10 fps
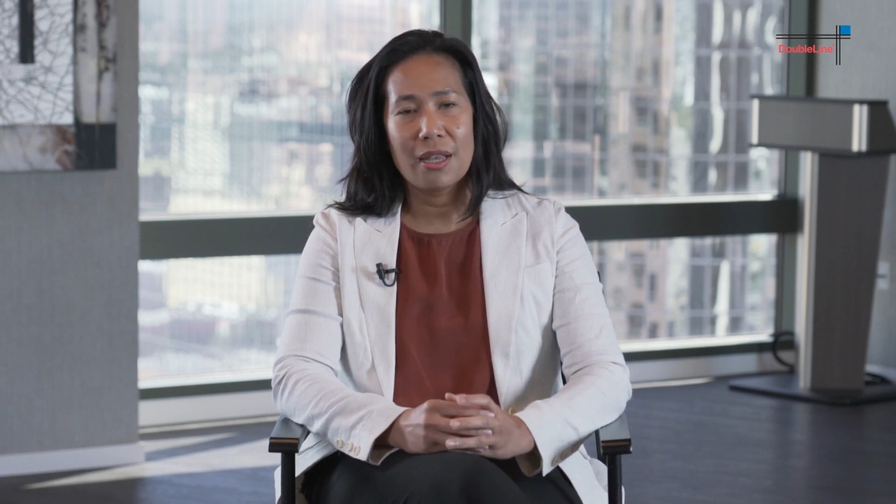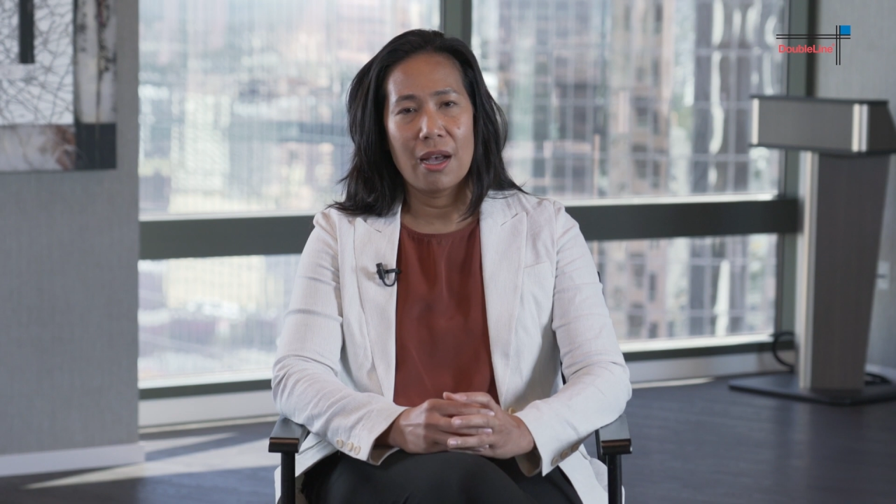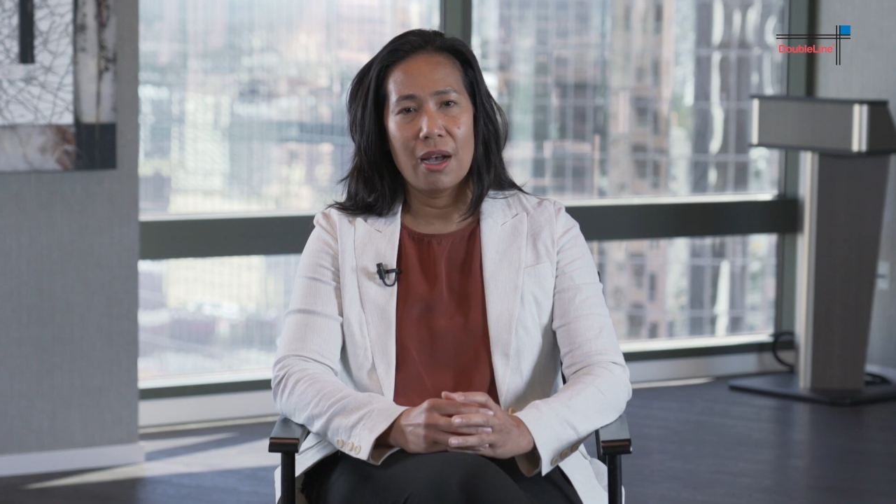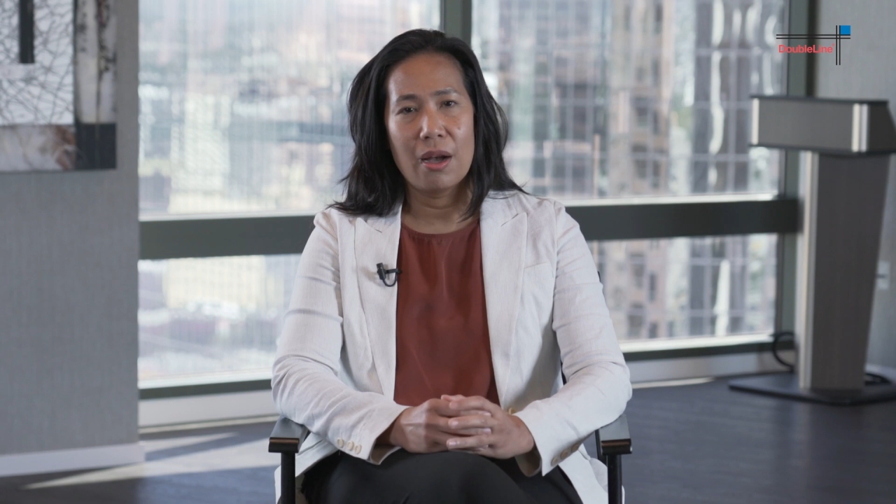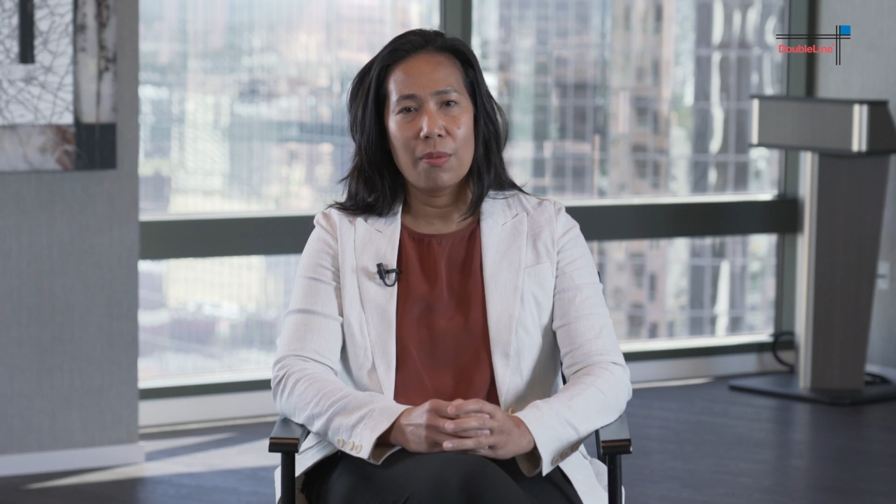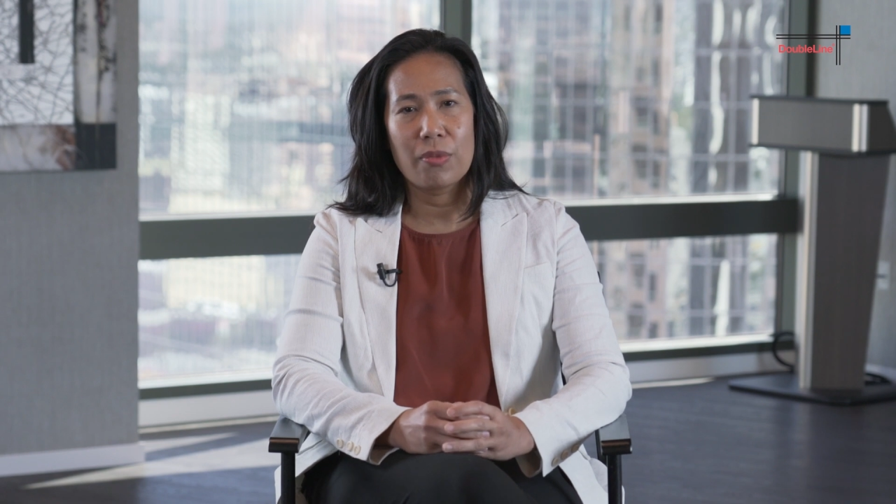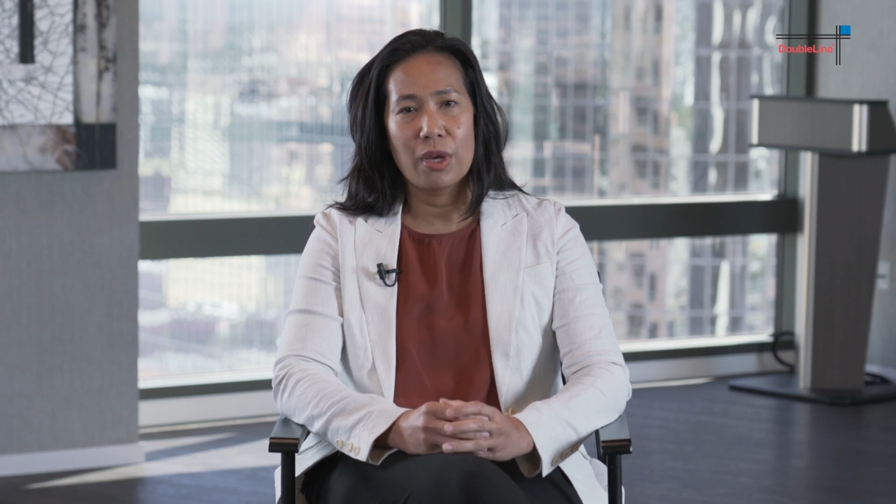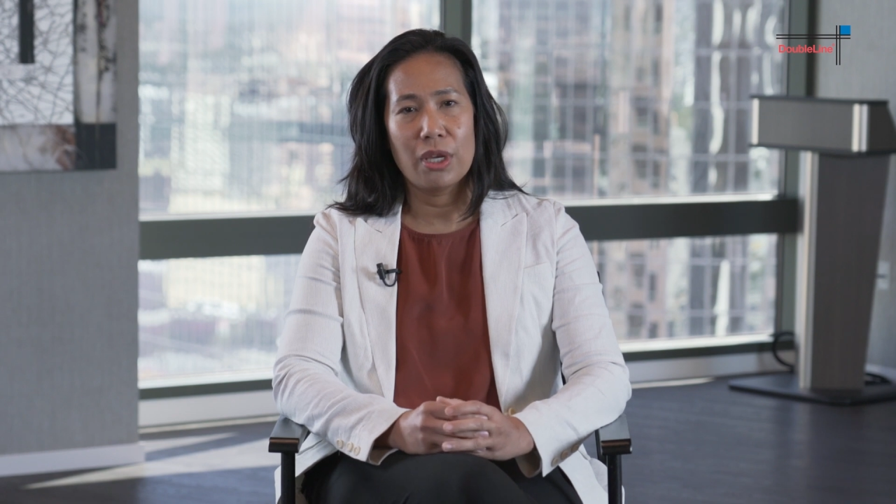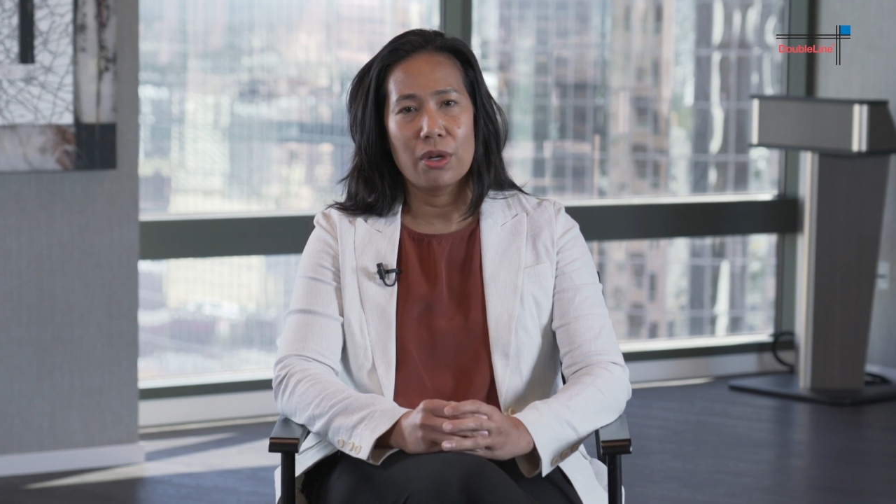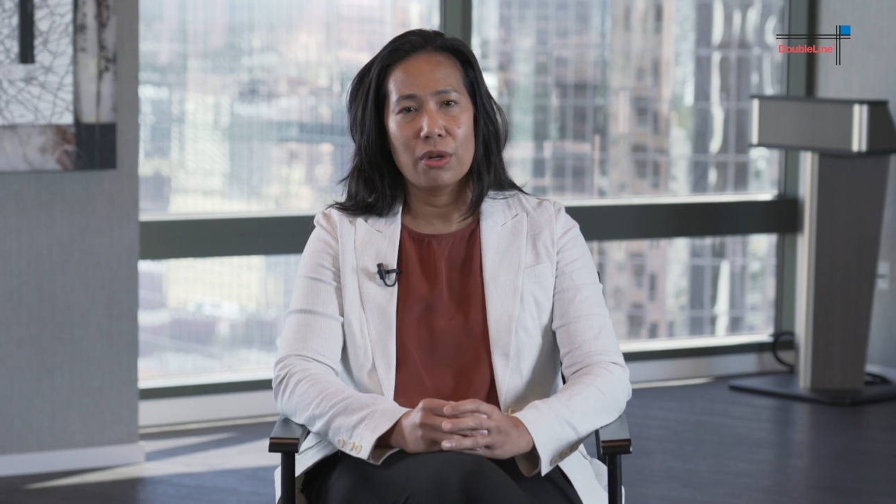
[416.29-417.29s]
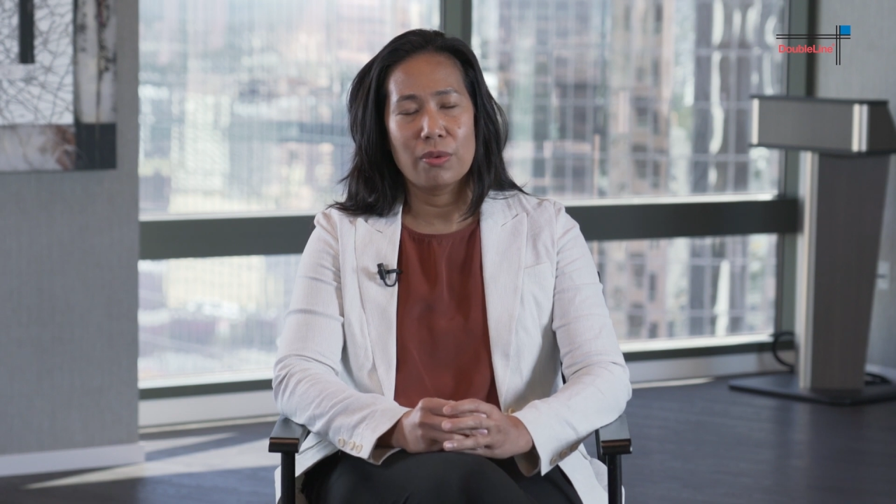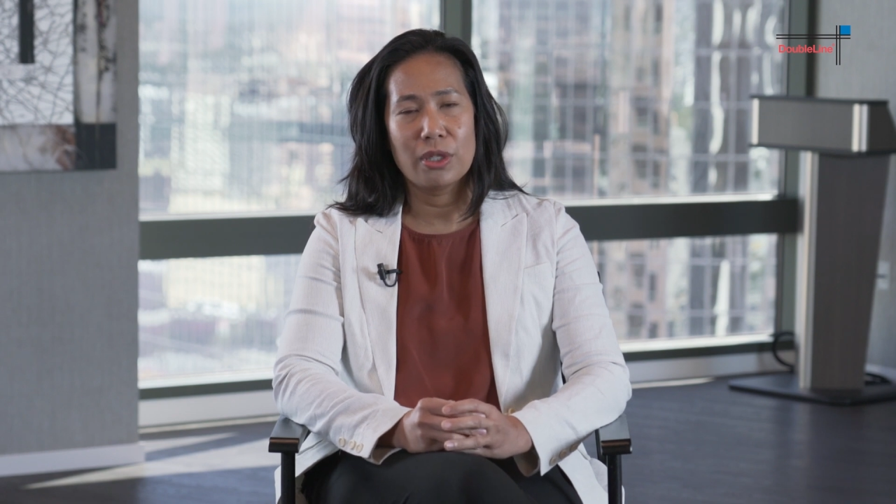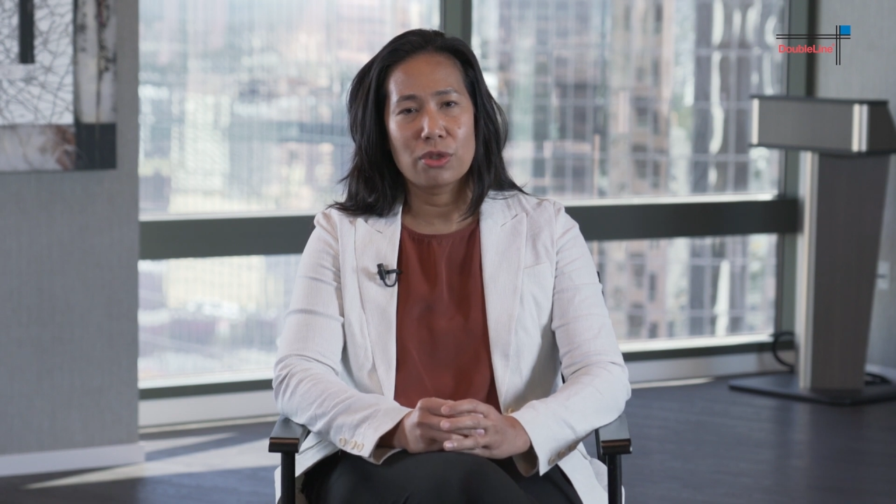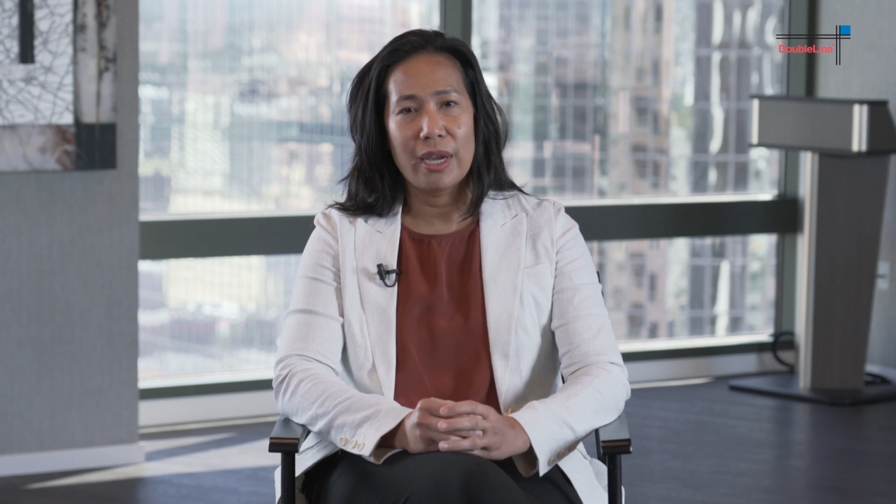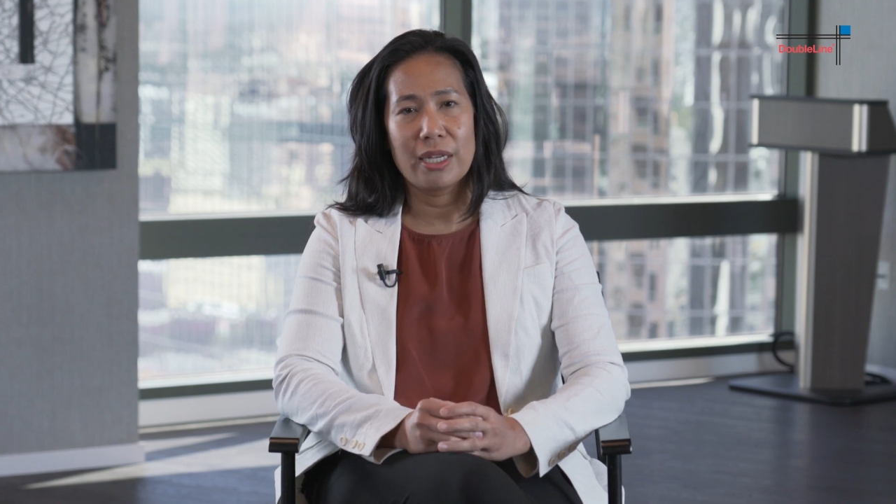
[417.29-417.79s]
We
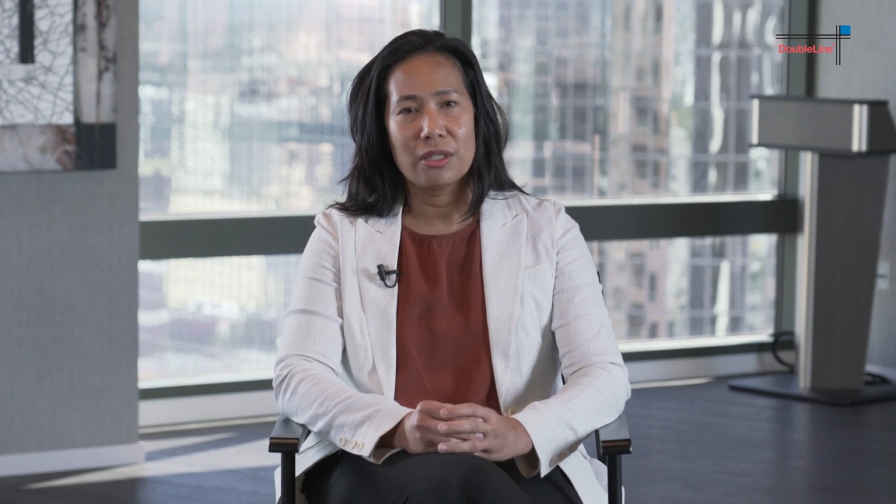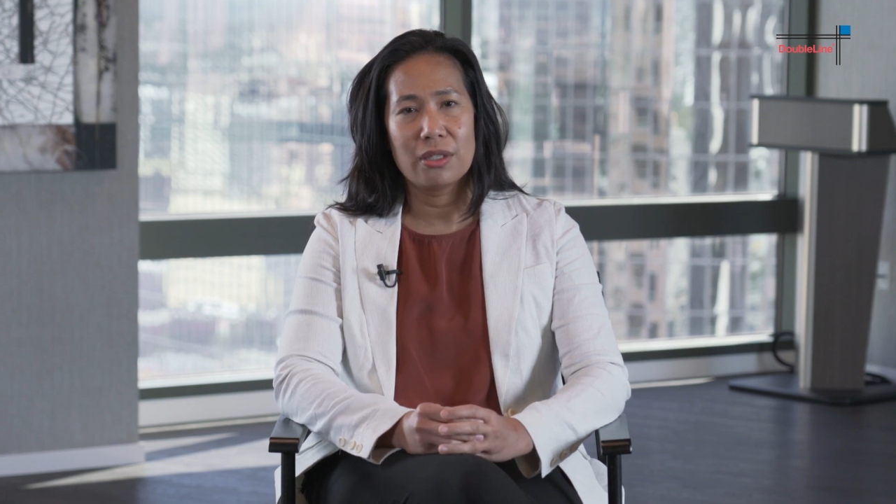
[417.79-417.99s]
try to